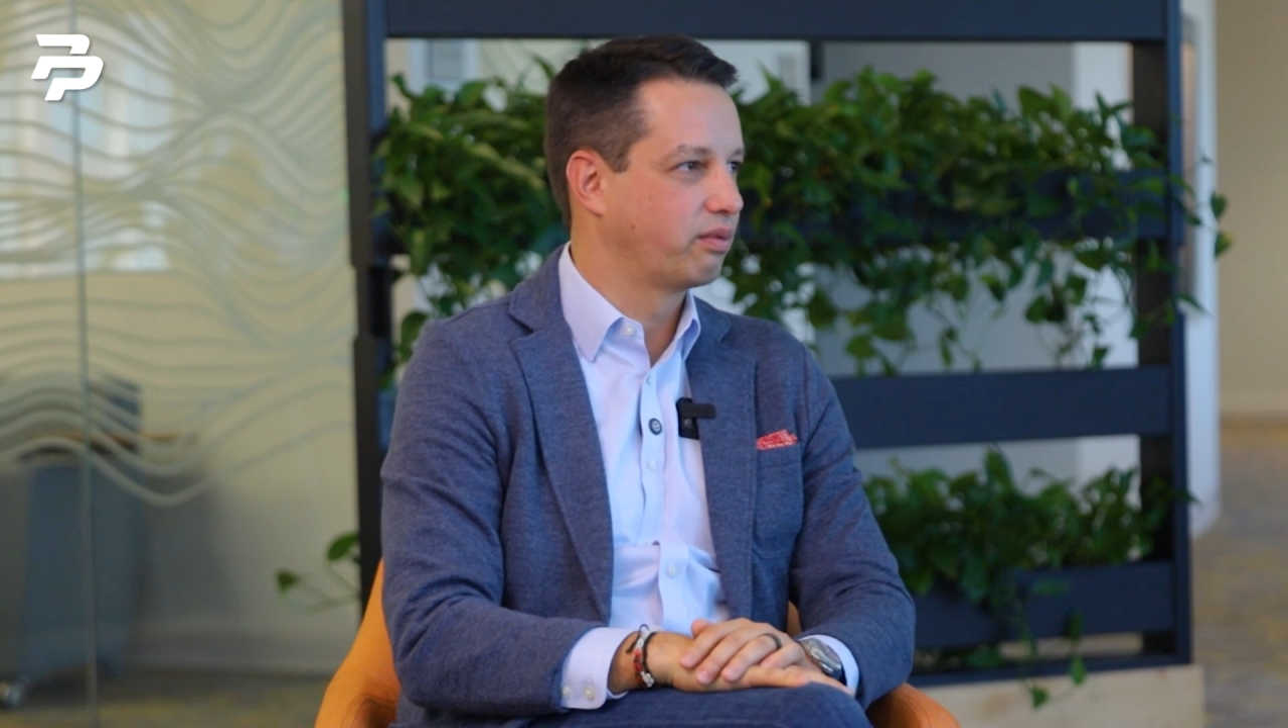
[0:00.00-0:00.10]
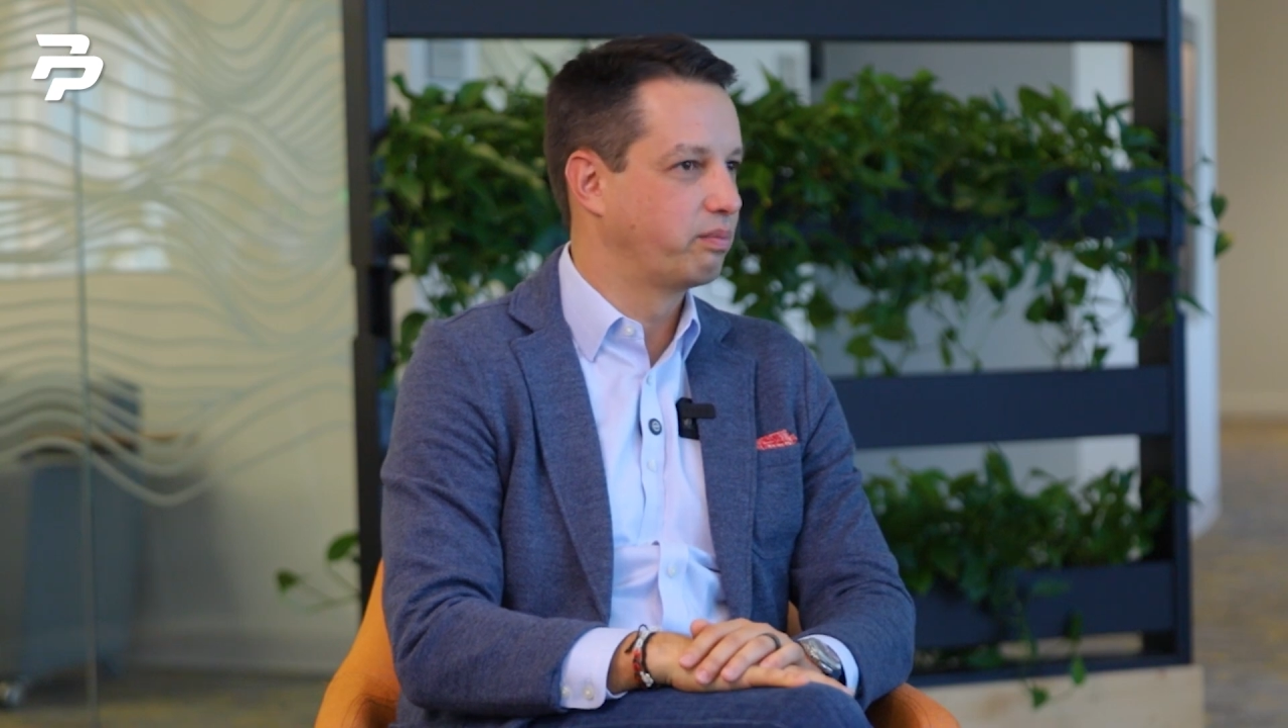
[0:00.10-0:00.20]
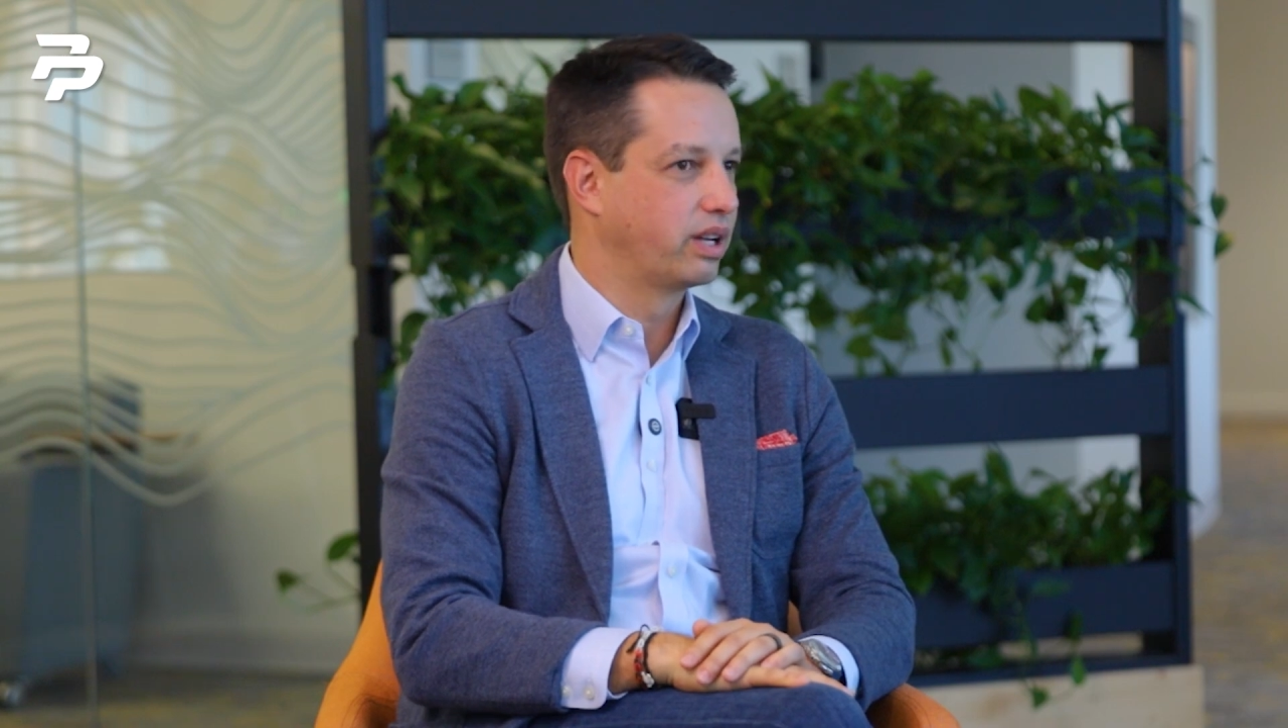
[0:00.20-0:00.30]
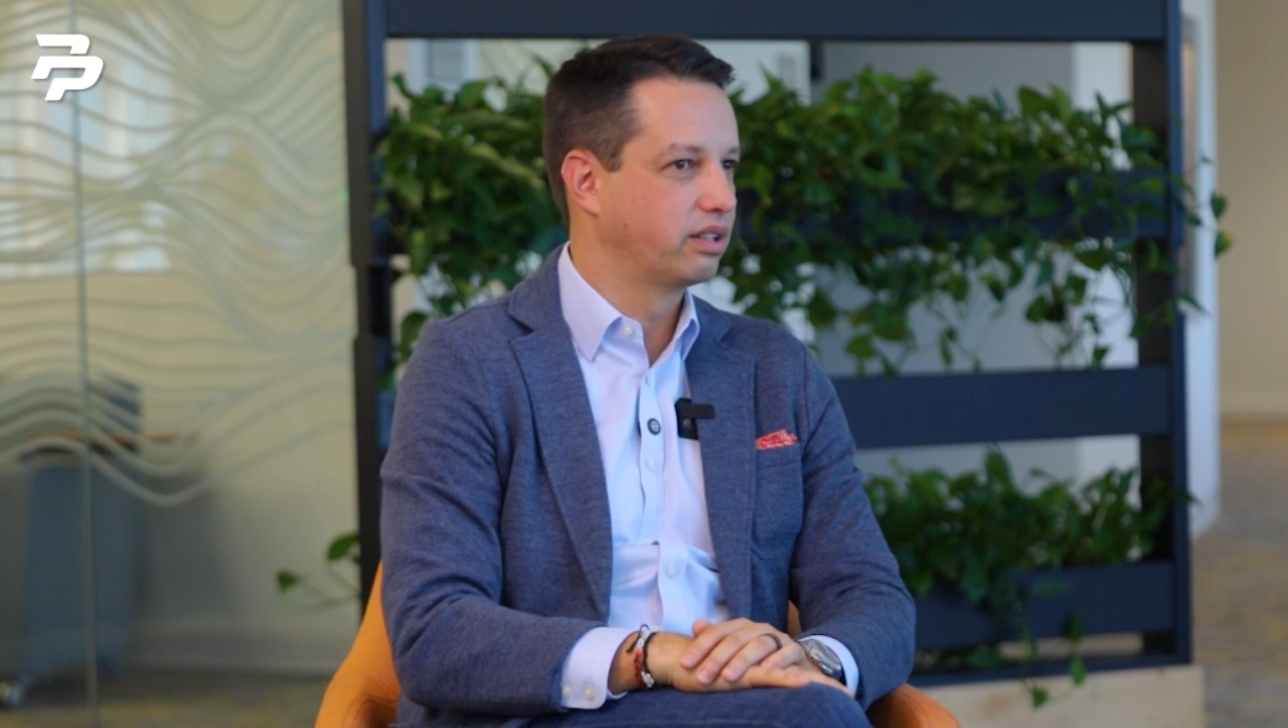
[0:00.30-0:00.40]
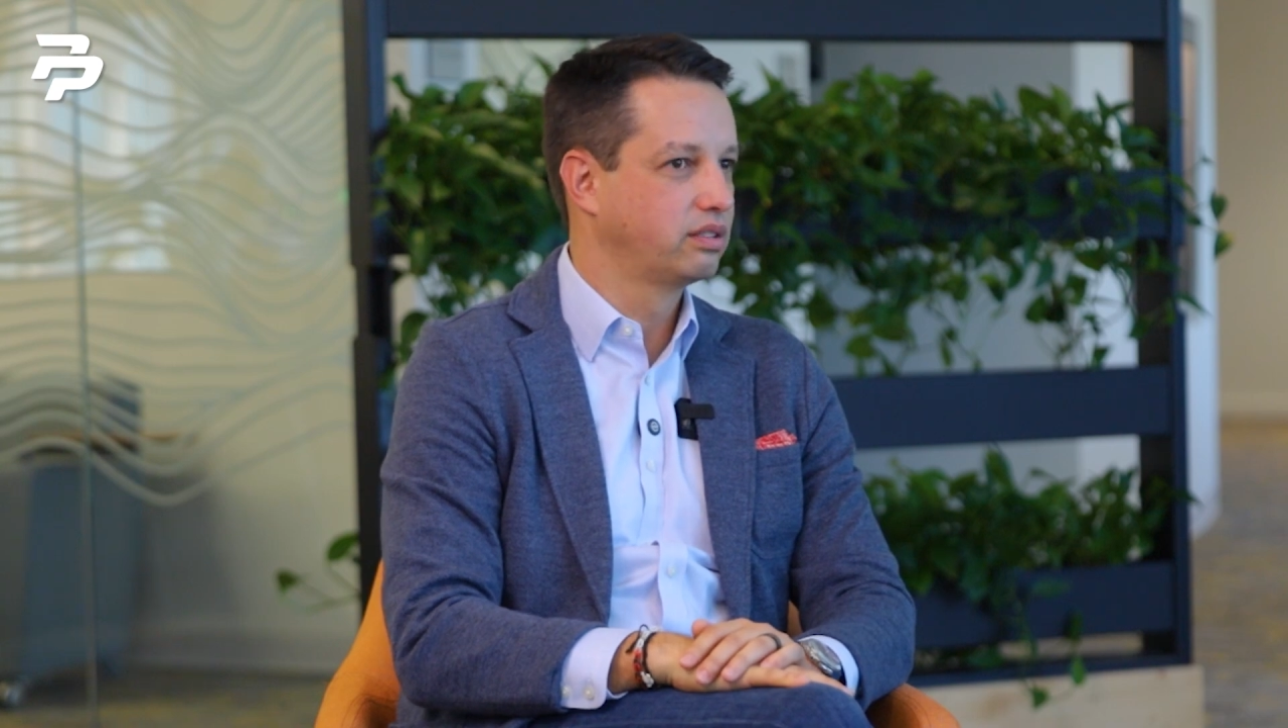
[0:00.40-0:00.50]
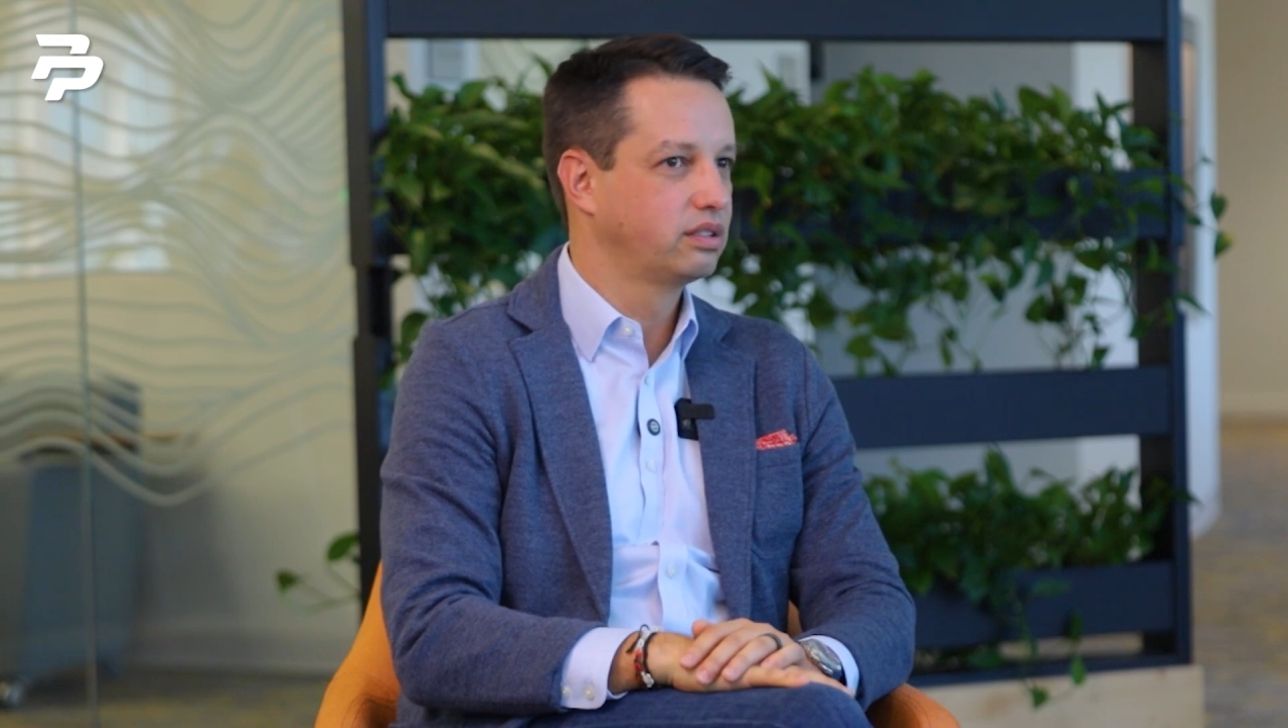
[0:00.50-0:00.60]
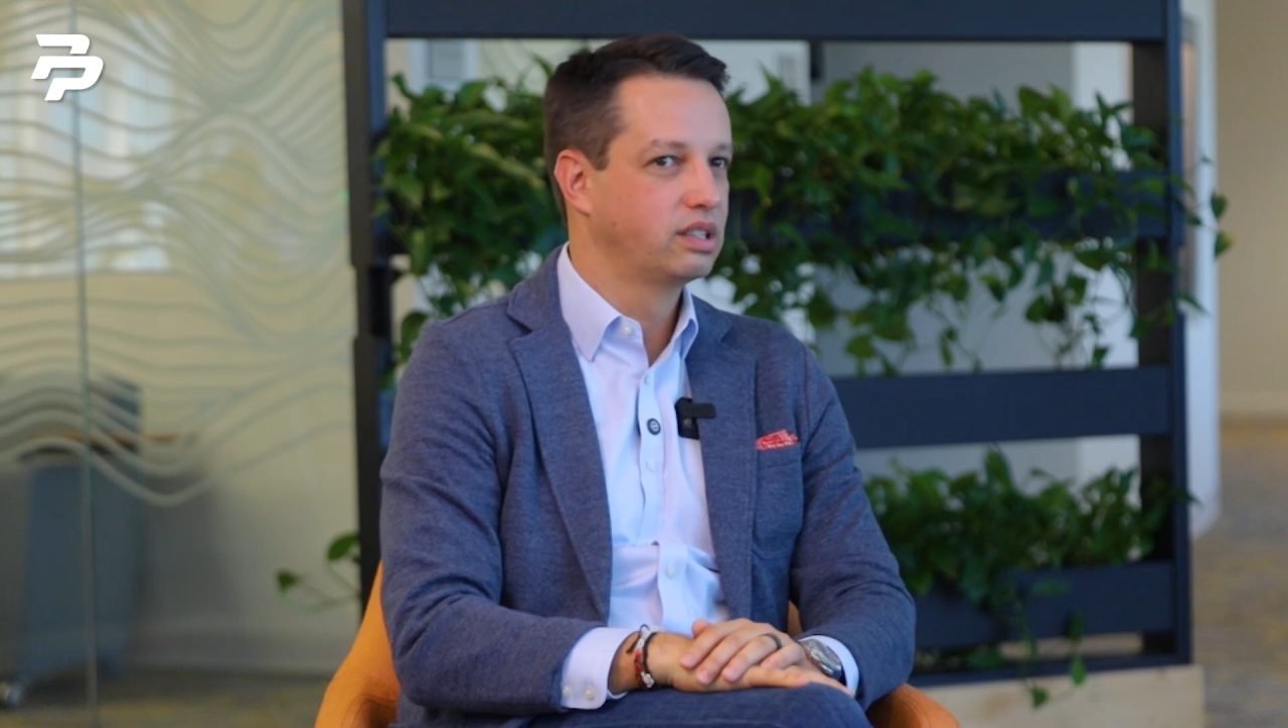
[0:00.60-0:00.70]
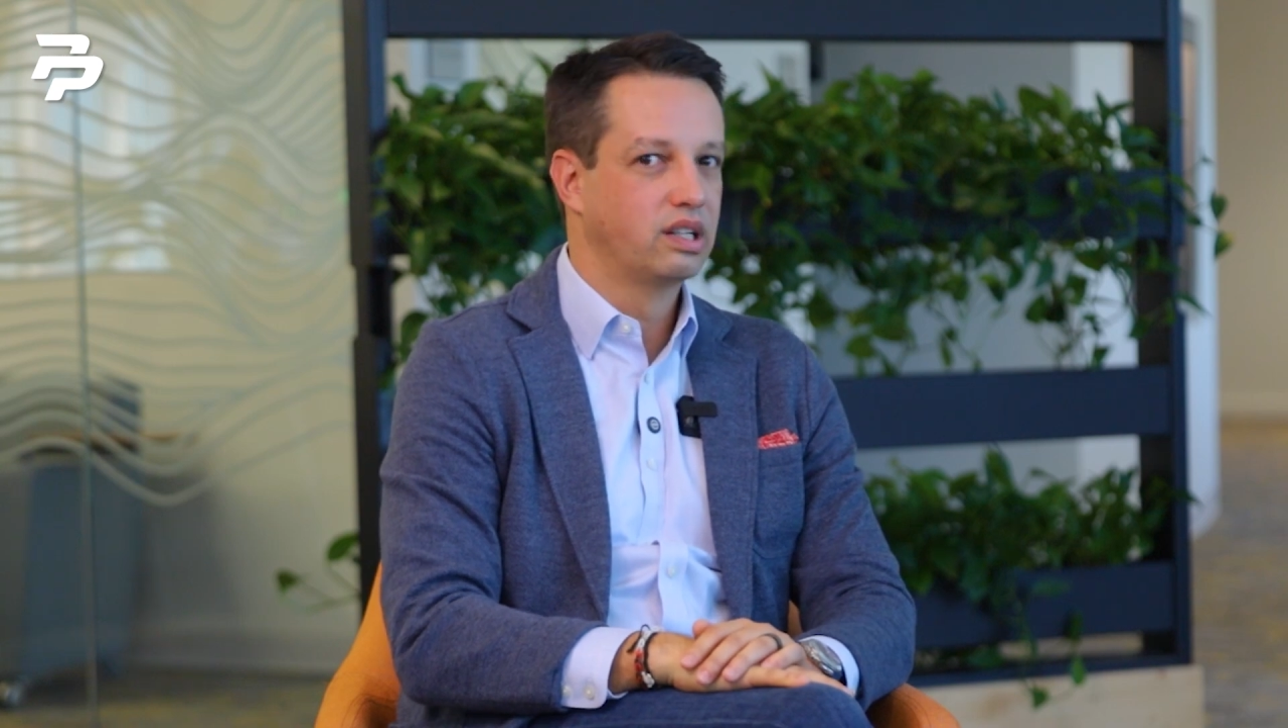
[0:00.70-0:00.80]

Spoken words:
been.